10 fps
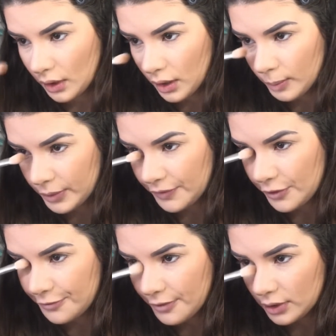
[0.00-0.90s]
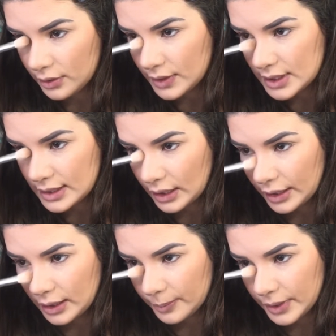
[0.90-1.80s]
But if you follow this
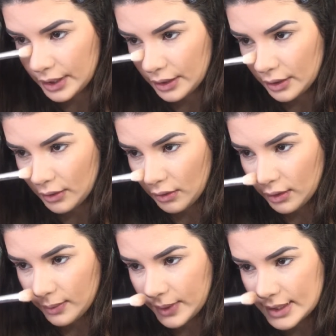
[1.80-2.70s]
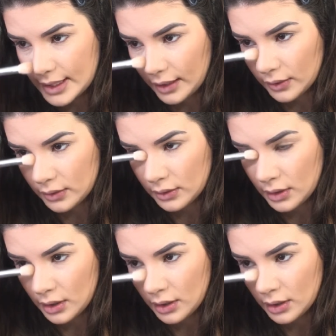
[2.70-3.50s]
line up here all the way down,